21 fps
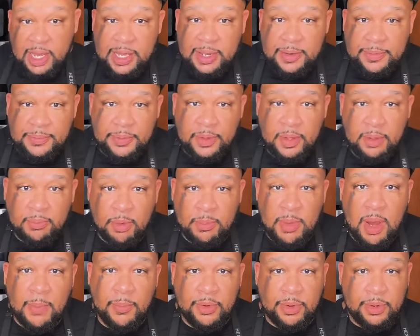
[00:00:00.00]
plate.
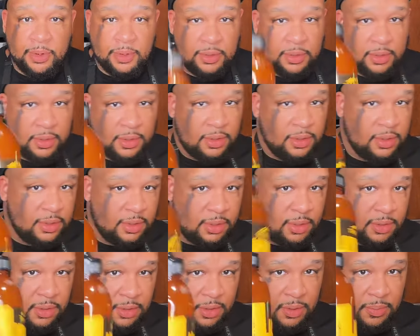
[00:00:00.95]
Remember,
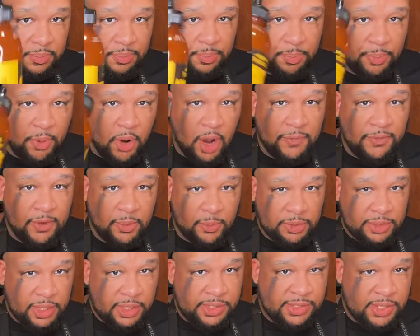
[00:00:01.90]

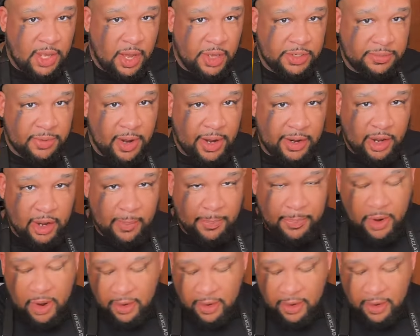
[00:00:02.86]
perfect with this sauce right here.